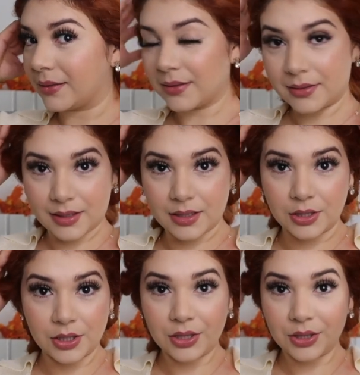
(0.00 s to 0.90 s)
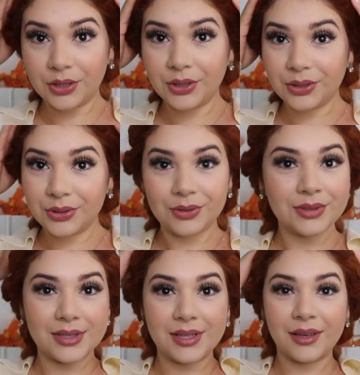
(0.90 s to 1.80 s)
This is kind of
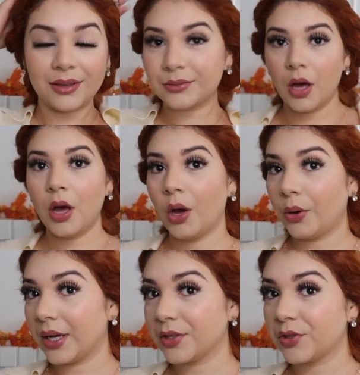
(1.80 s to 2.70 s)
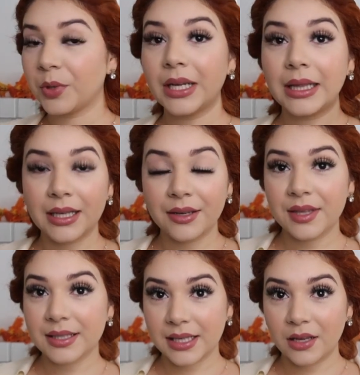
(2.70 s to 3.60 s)
cute. Okay, so I'm gonna leave
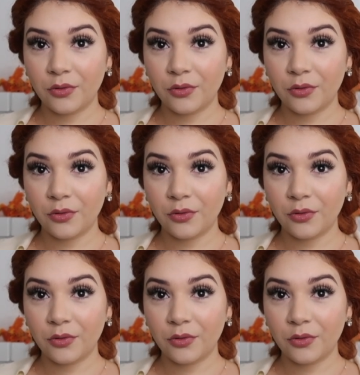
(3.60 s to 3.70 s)
this in